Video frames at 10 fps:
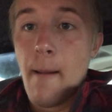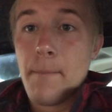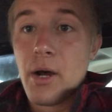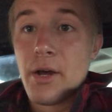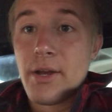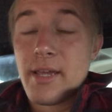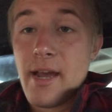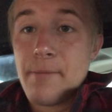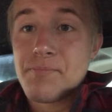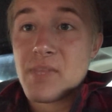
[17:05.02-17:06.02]
But
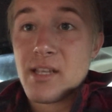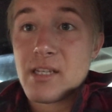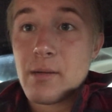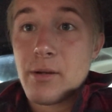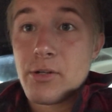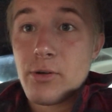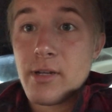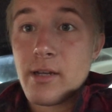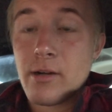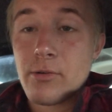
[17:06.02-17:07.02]
yeah, that's gonna do it.
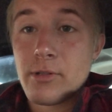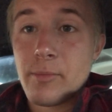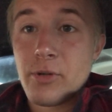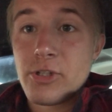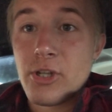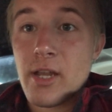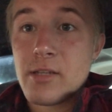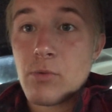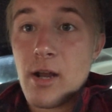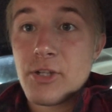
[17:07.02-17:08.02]
Really appreciate you guys
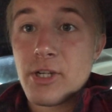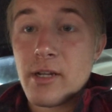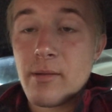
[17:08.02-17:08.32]
watching.